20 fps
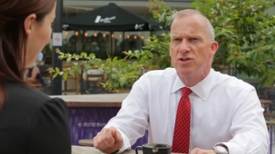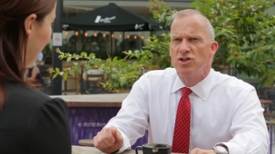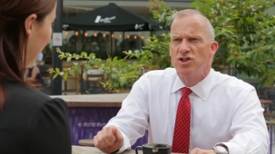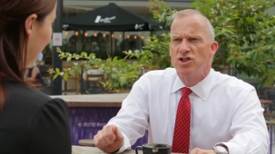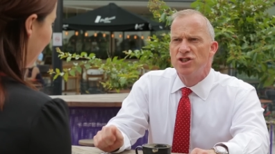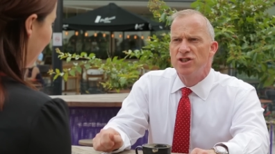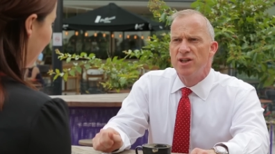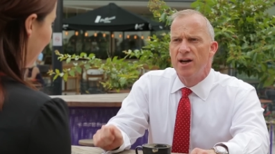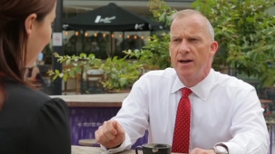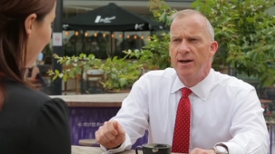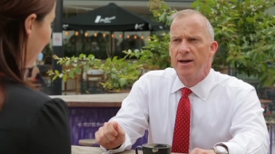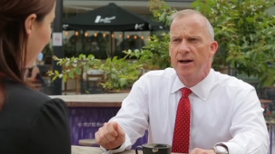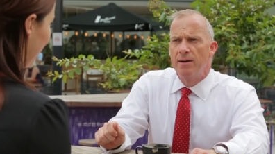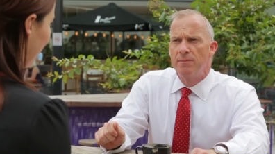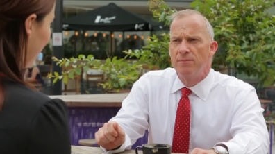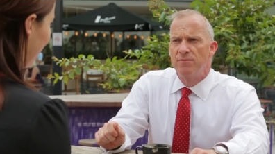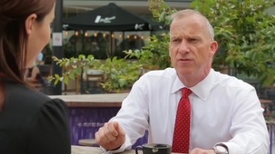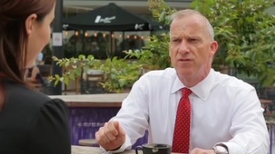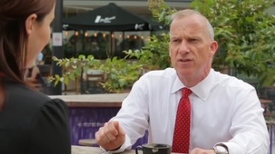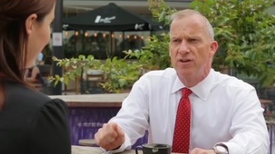Sign
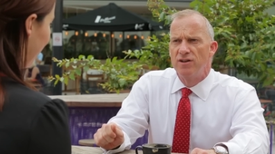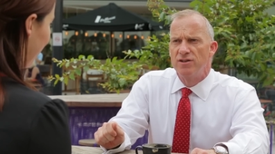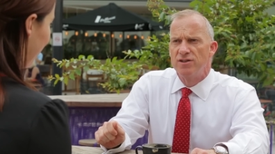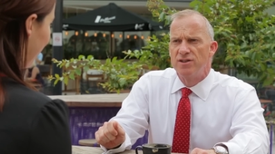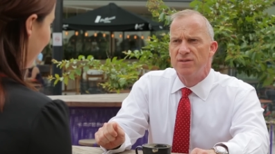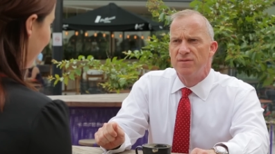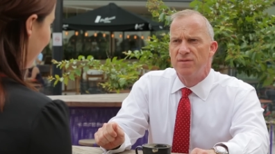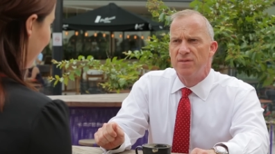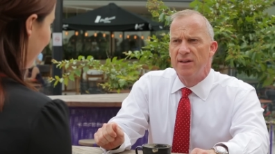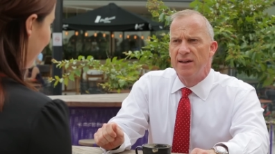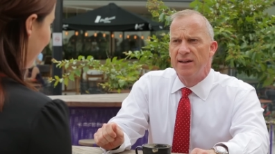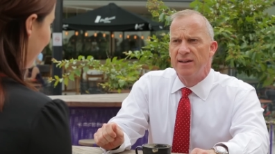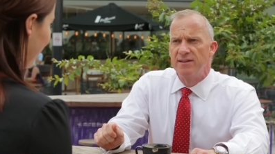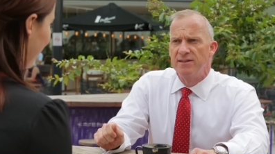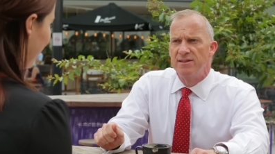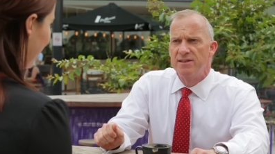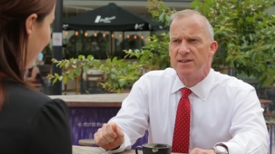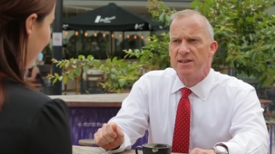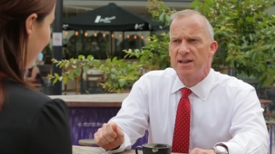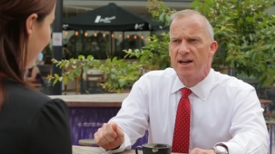up for lots of
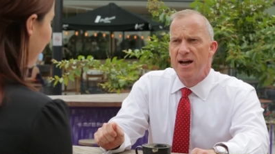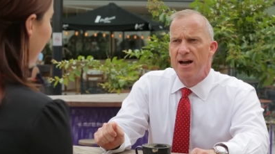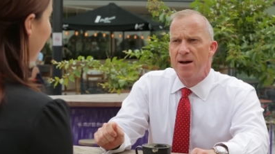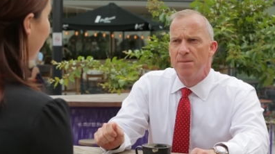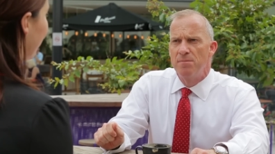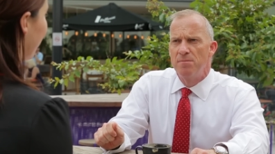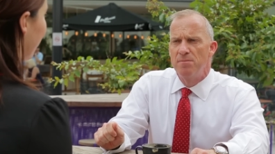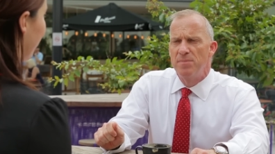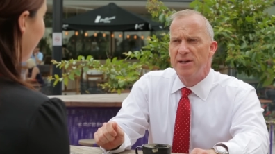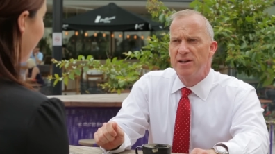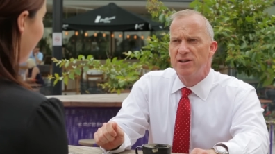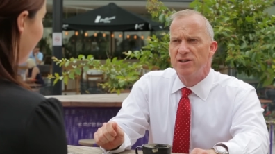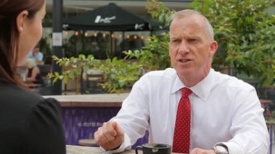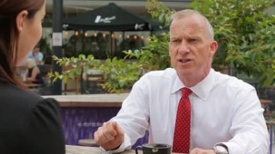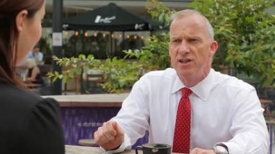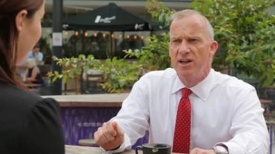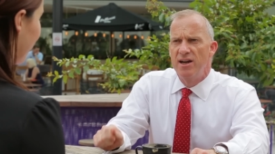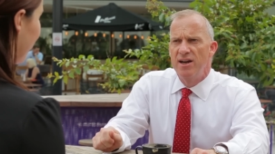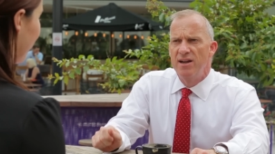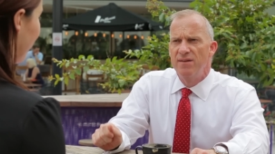things
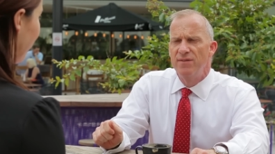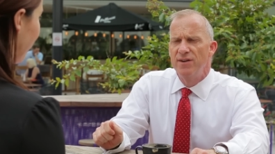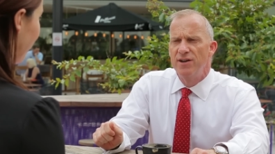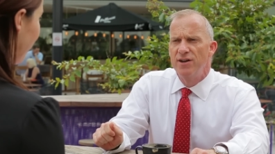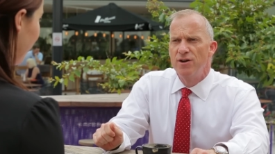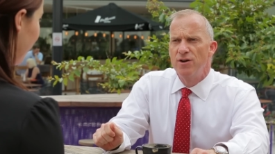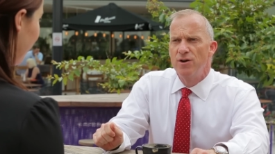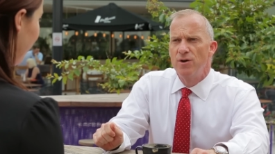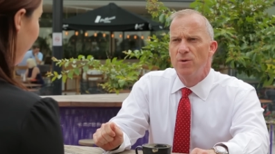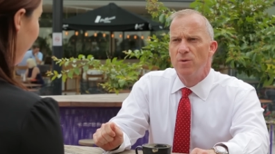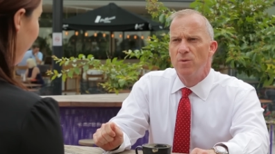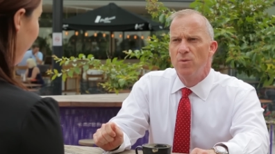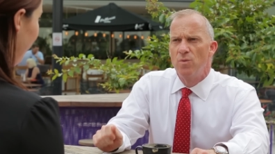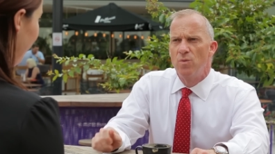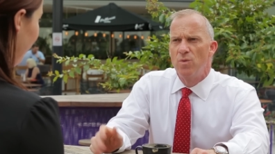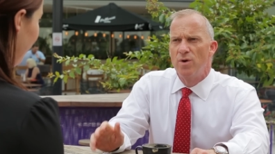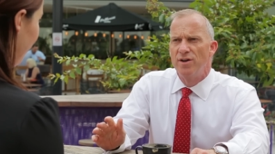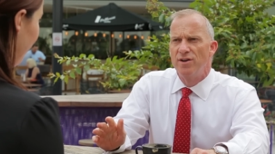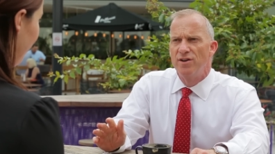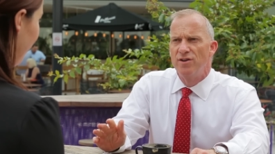because you never know
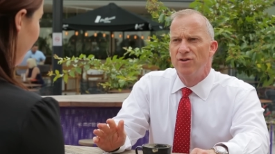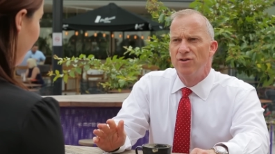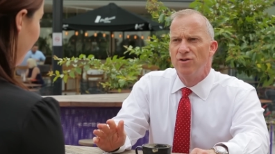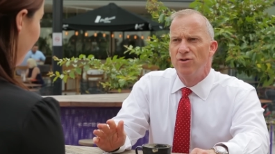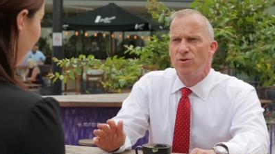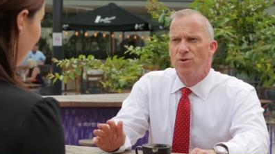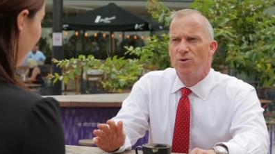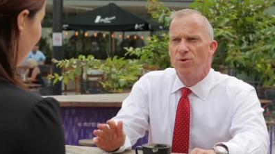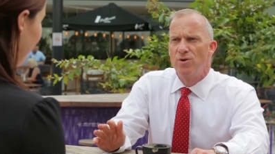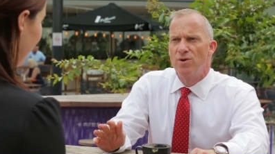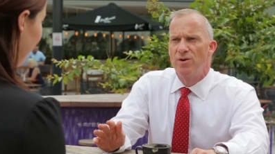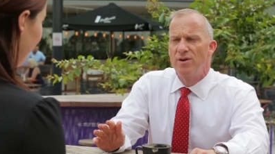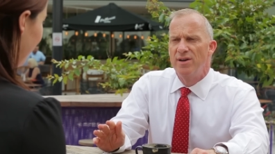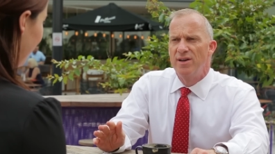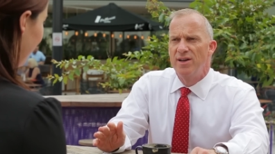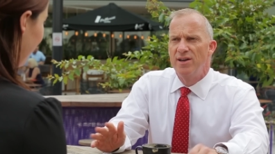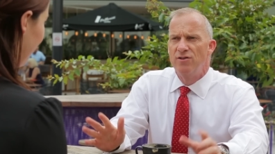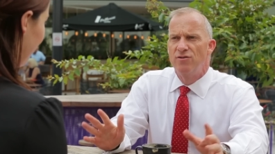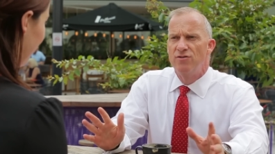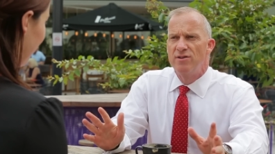what your
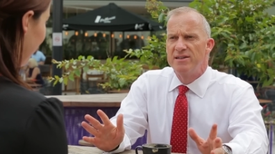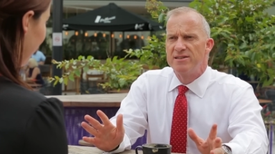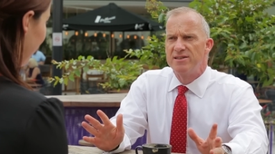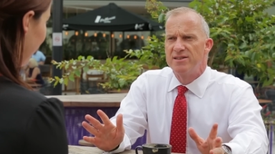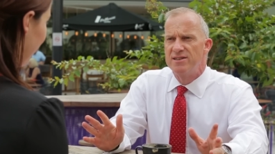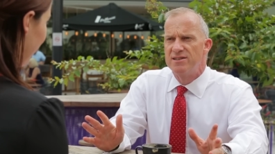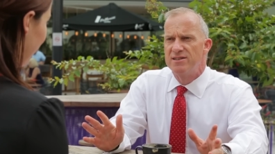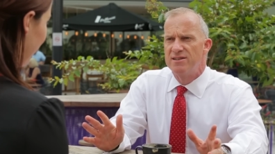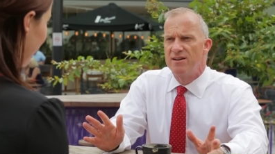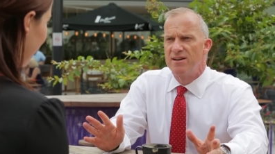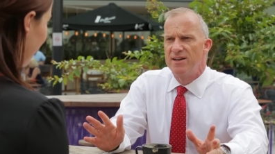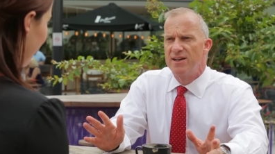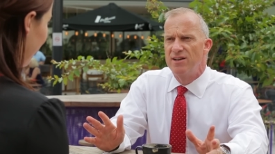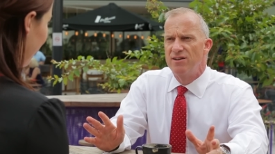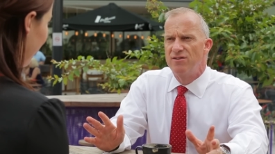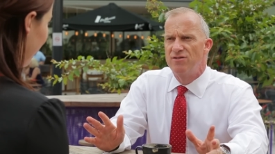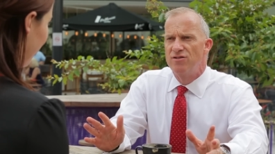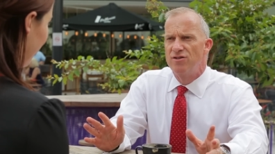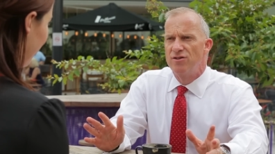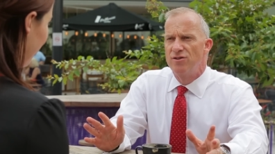interest is going
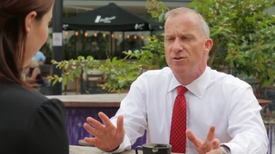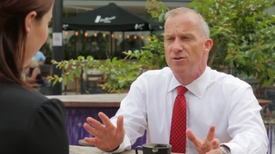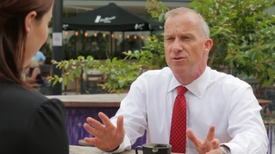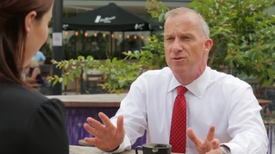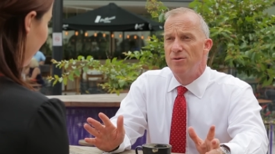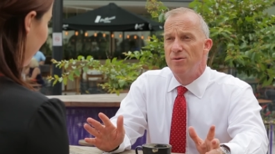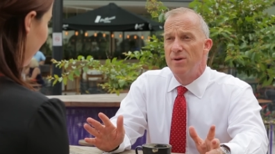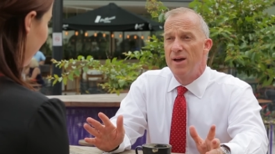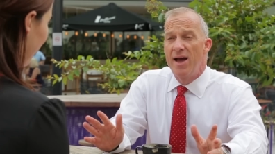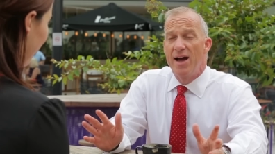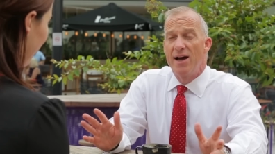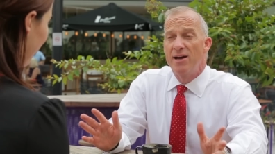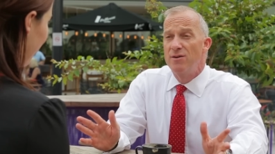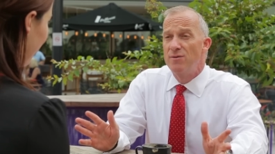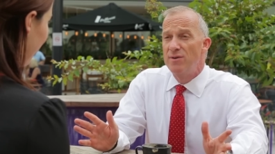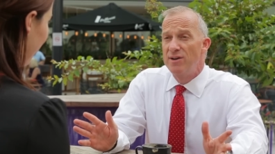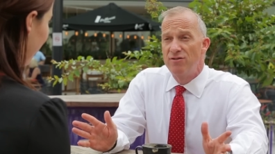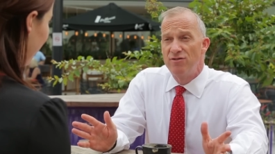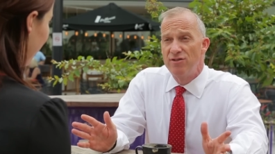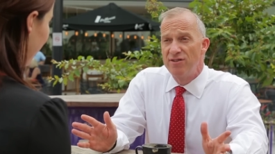to, how
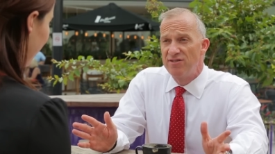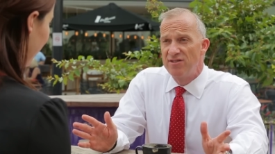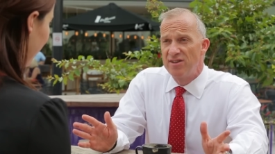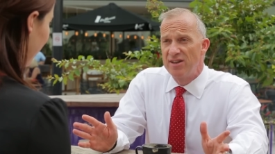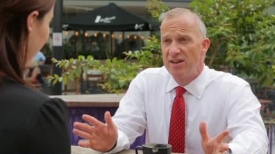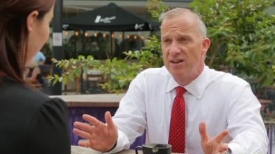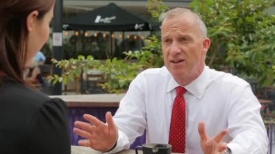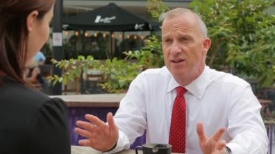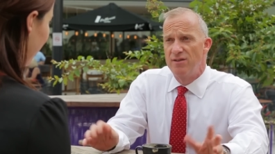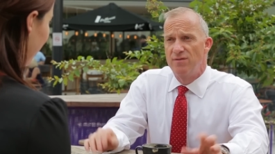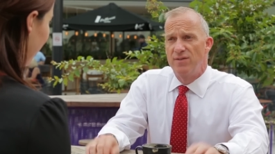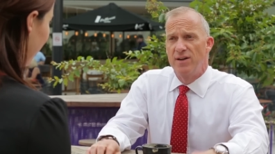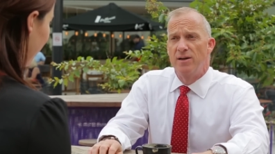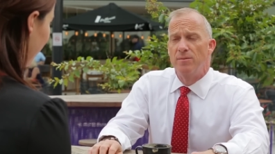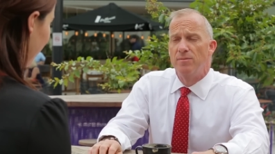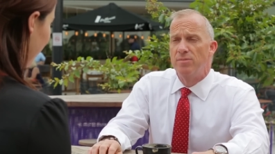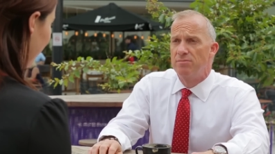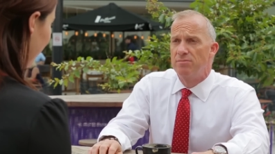your interests are going to develop.